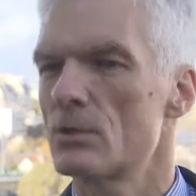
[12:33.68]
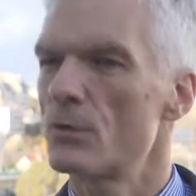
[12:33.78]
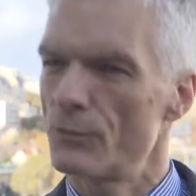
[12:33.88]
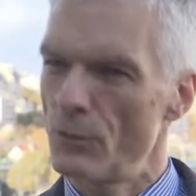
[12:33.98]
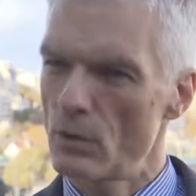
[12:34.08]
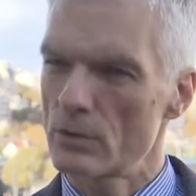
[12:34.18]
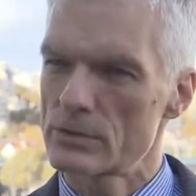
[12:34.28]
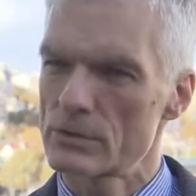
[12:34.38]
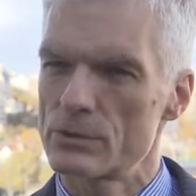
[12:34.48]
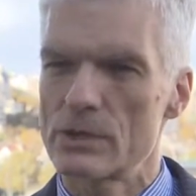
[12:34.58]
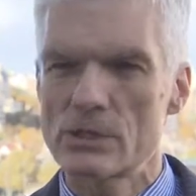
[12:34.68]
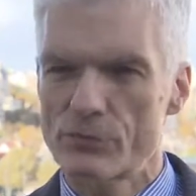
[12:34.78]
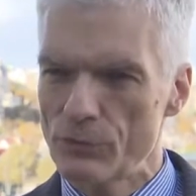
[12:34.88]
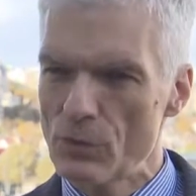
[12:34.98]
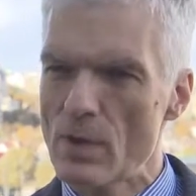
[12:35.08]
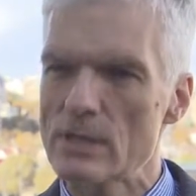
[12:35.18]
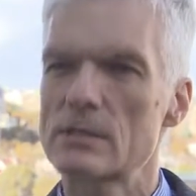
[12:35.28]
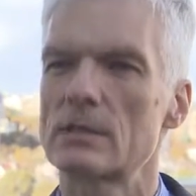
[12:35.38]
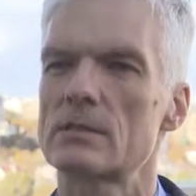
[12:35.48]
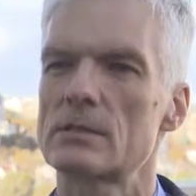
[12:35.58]
to focus, to teach fewer
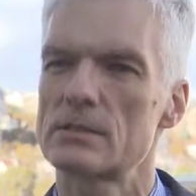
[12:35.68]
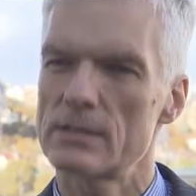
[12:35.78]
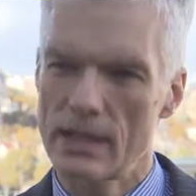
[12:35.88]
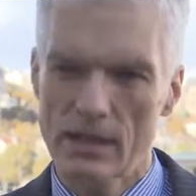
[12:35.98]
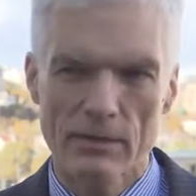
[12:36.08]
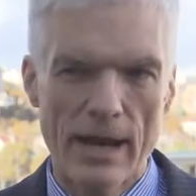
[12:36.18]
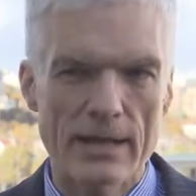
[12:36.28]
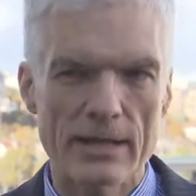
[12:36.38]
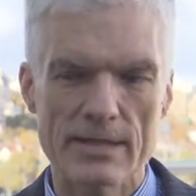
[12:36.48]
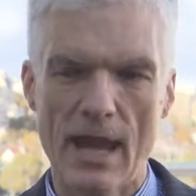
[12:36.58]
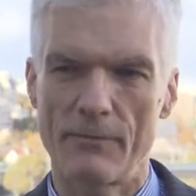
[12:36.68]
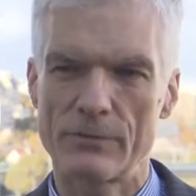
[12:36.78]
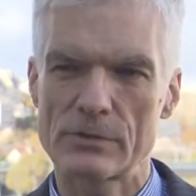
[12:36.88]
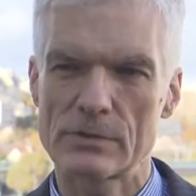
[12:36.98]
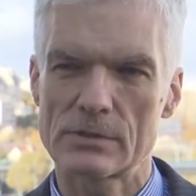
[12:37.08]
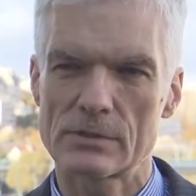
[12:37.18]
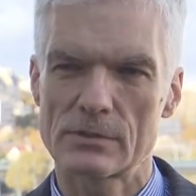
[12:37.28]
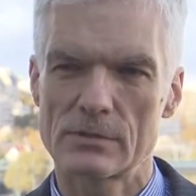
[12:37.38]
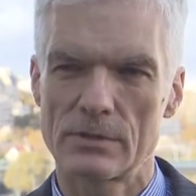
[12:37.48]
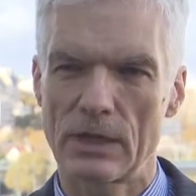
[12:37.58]
things in greater depth.
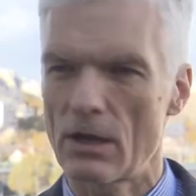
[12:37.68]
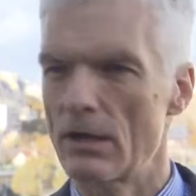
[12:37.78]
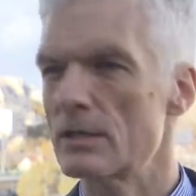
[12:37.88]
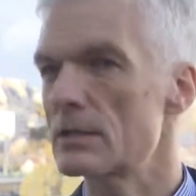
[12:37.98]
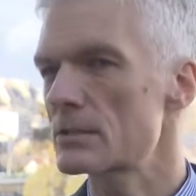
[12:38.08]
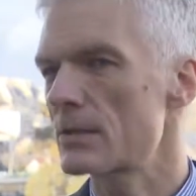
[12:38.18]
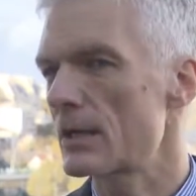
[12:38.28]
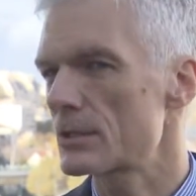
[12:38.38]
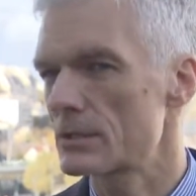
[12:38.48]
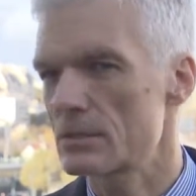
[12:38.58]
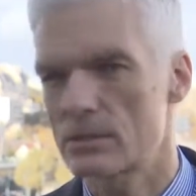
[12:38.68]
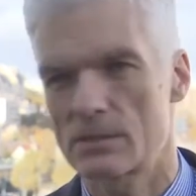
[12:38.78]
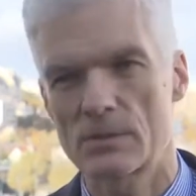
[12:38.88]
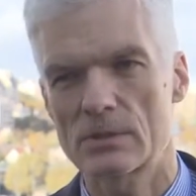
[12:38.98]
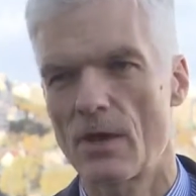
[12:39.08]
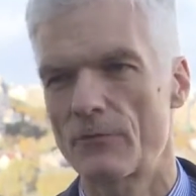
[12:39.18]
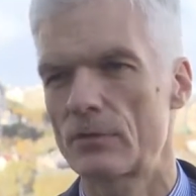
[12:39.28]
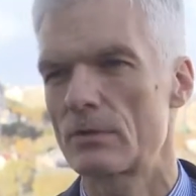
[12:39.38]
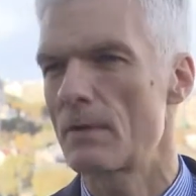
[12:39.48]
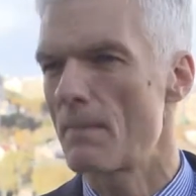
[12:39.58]
The current instructional system is
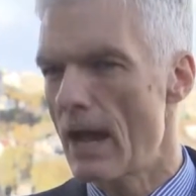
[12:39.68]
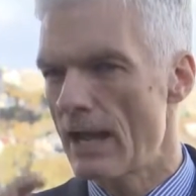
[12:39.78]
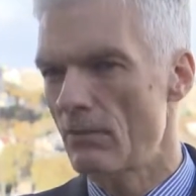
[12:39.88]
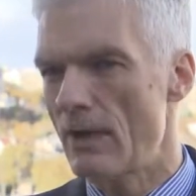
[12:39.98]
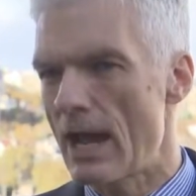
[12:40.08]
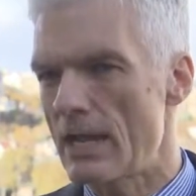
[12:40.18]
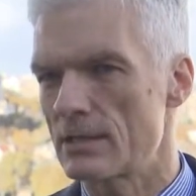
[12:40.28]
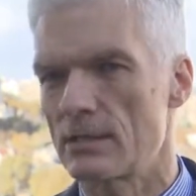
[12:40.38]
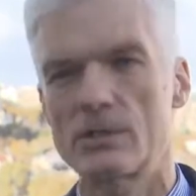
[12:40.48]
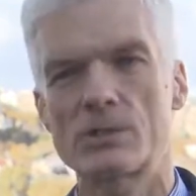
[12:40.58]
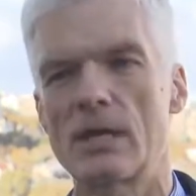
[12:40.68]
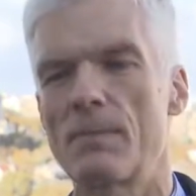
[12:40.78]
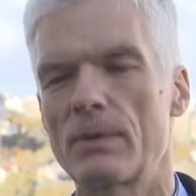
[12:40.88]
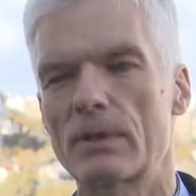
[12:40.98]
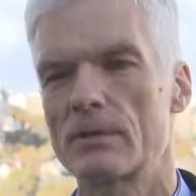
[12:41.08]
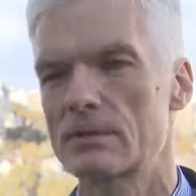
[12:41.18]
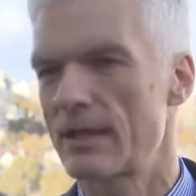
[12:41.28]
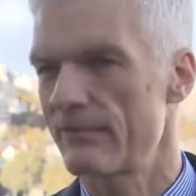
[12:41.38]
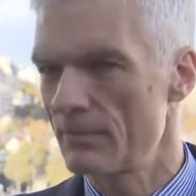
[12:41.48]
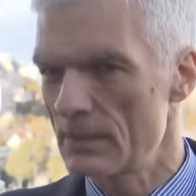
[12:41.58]
often, a mile wide and inch deep because
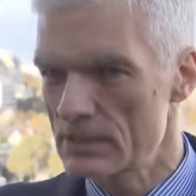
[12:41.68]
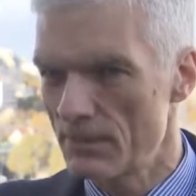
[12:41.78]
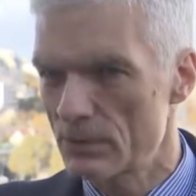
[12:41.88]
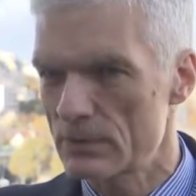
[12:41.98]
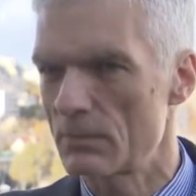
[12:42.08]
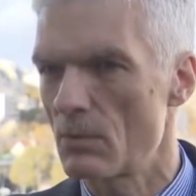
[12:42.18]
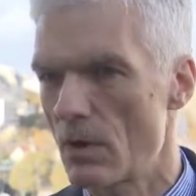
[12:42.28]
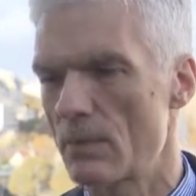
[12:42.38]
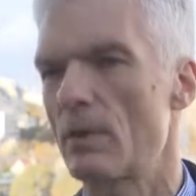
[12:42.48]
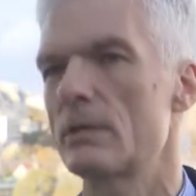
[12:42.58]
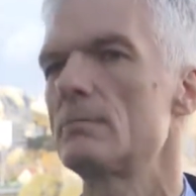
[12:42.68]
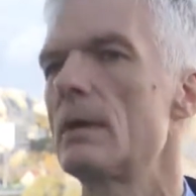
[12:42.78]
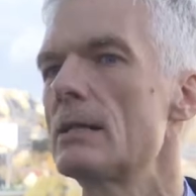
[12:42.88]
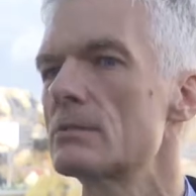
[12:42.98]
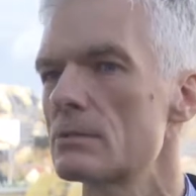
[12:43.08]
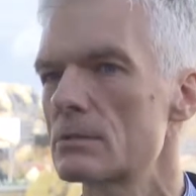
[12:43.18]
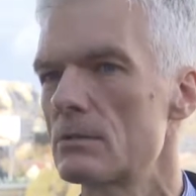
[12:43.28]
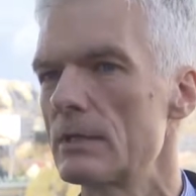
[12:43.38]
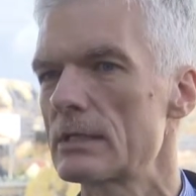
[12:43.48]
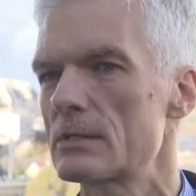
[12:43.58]
governments are putting more and more demands on
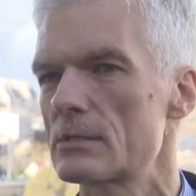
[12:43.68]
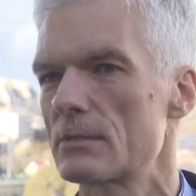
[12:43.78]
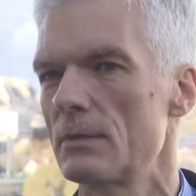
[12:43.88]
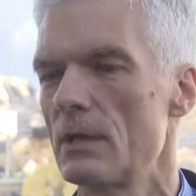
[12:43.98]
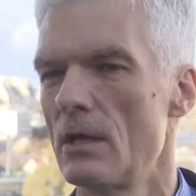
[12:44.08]
schooling system.